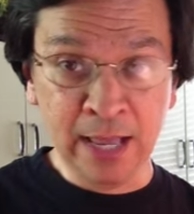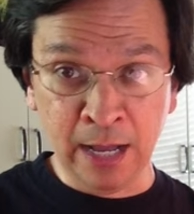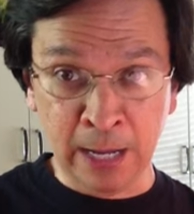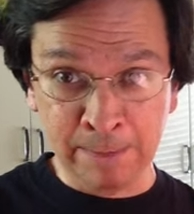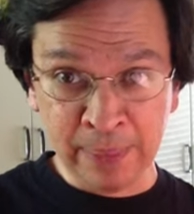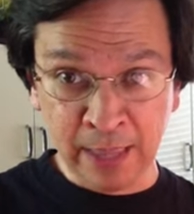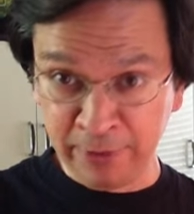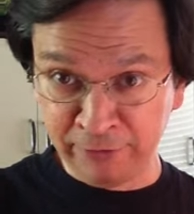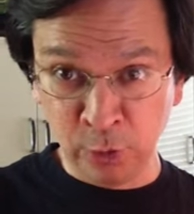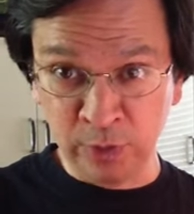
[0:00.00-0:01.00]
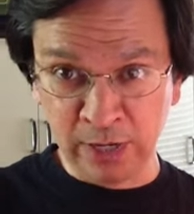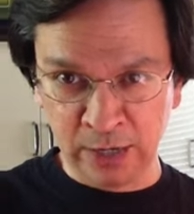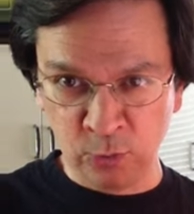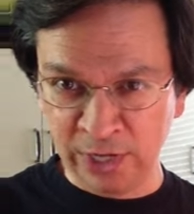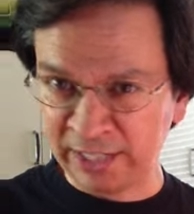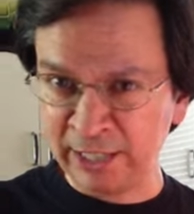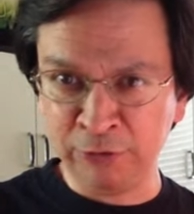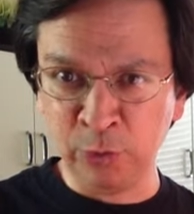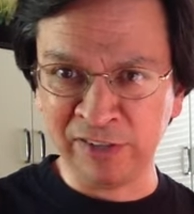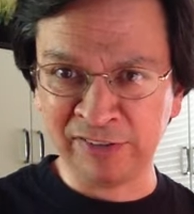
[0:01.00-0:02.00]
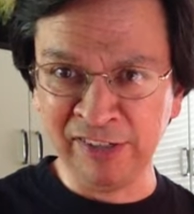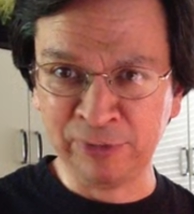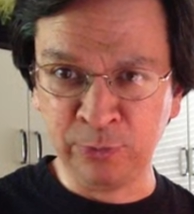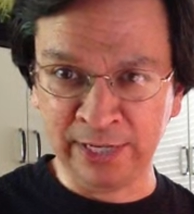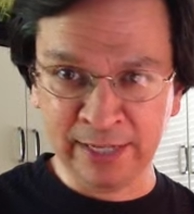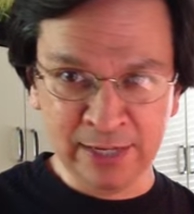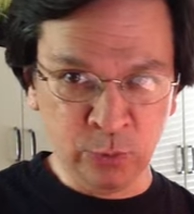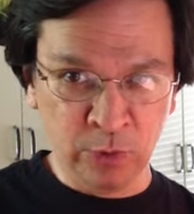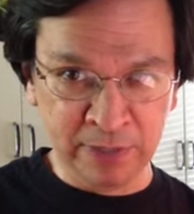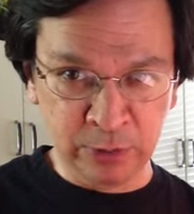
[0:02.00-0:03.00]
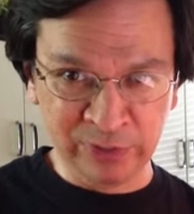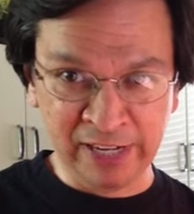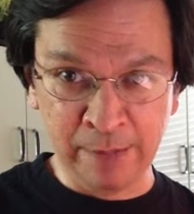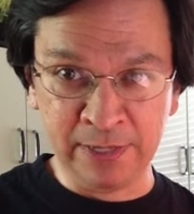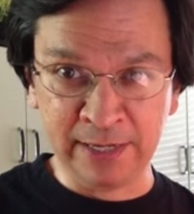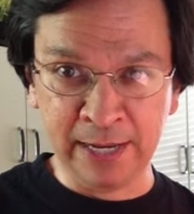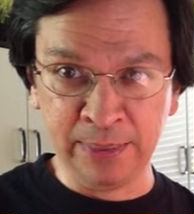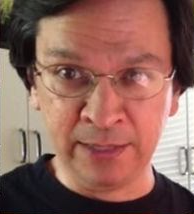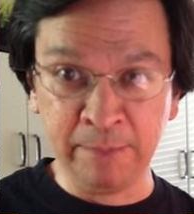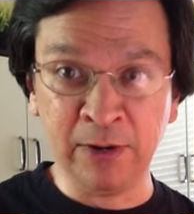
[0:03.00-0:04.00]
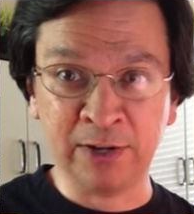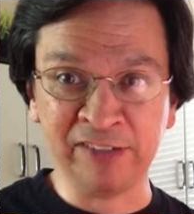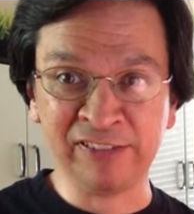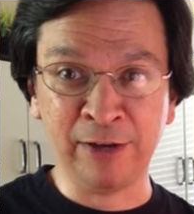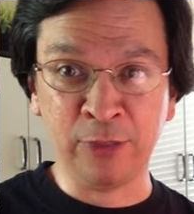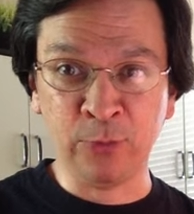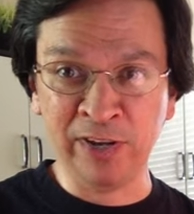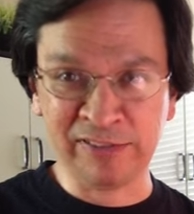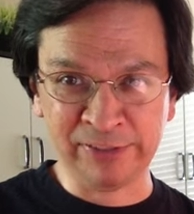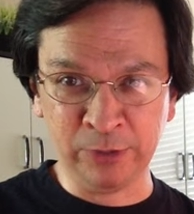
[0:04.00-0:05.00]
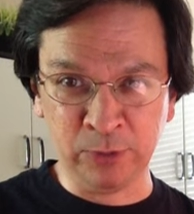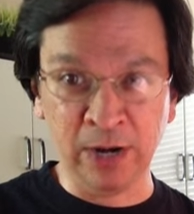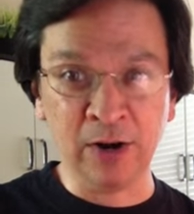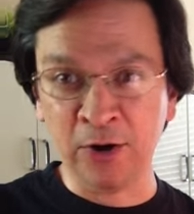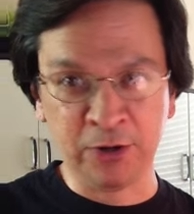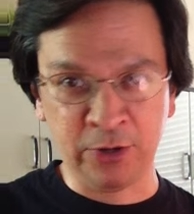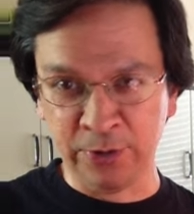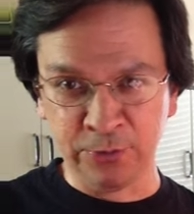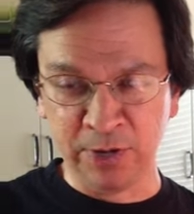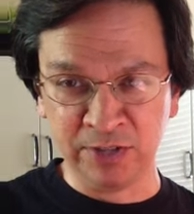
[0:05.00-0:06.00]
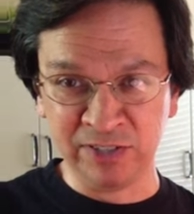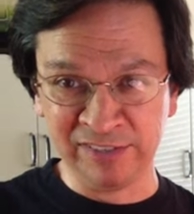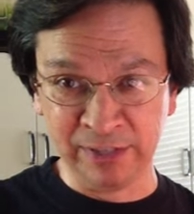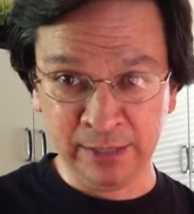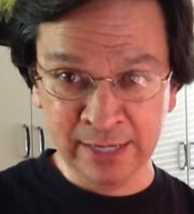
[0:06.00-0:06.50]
Uh, the folk, uh, one key focus this week will be what's happening in the American Southwest. So our, our current regions, uh,